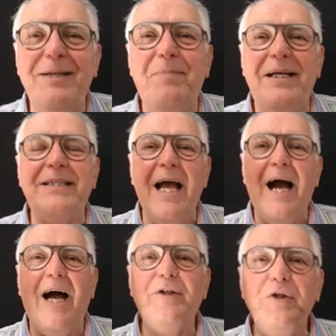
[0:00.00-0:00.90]
but
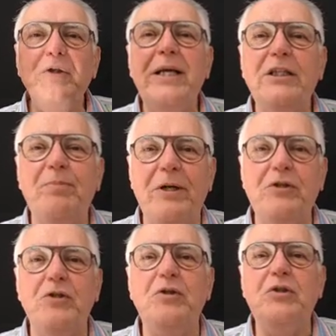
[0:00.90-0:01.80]
I do expect
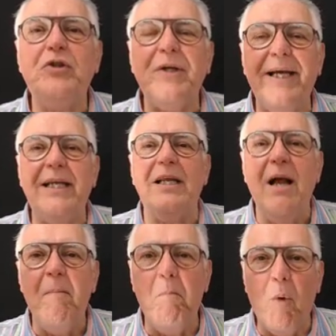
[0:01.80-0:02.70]
you to trade
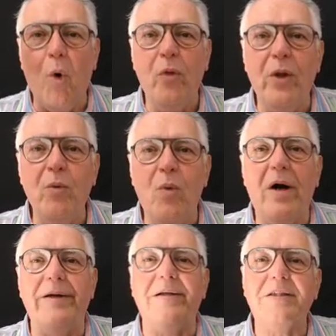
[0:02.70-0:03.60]
more than
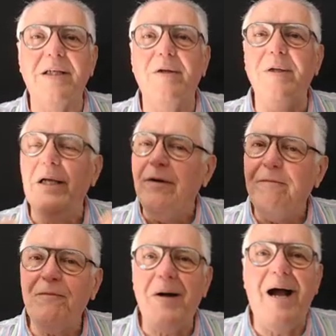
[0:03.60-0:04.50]
one. So
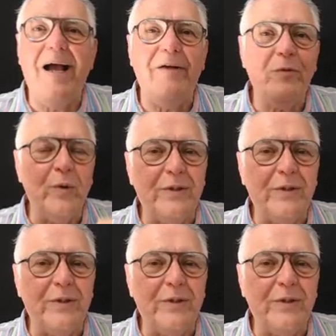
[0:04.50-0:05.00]
five or